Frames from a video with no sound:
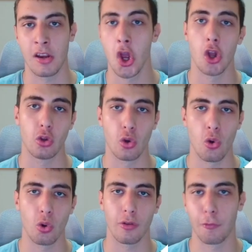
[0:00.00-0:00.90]
sending
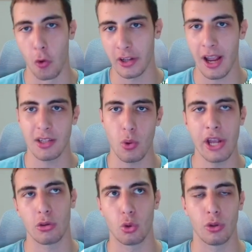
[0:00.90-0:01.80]
2 to 4 times a
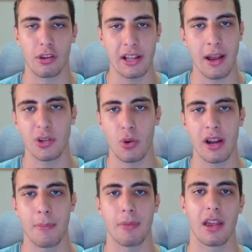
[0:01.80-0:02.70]
week, 2 to 3 times a
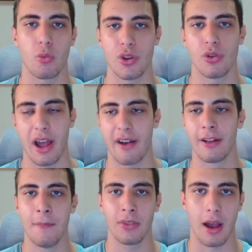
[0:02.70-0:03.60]
week. Maybe like when you
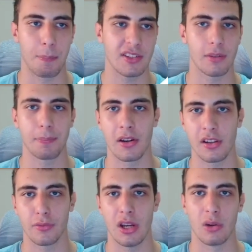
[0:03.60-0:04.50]
have busier
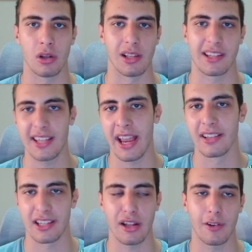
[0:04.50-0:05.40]
periods of the year where it's like
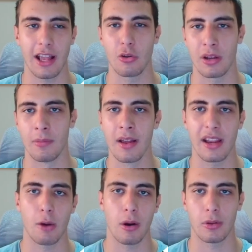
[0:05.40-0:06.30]
sales and stuff like that, you can
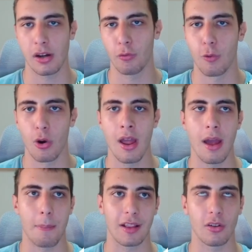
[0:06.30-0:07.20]
get away with 3 to 4.
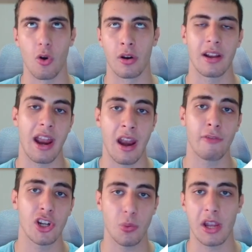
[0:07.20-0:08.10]
But on an
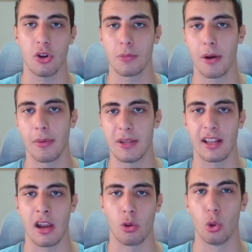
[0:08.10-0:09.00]
average week, you should probably be
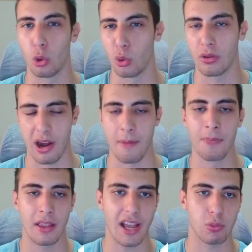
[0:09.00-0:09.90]
sticking to 2 to 3.
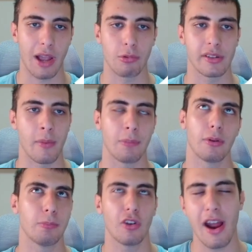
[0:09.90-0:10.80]
That's what I would recommend.
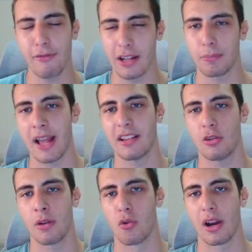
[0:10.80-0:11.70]
For every other brand
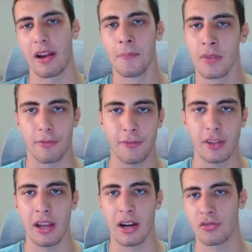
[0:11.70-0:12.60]
that is doing more like
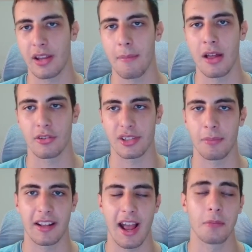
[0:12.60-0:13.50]
50, 100K a month or
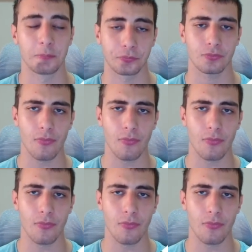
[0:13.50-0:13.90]
something like that,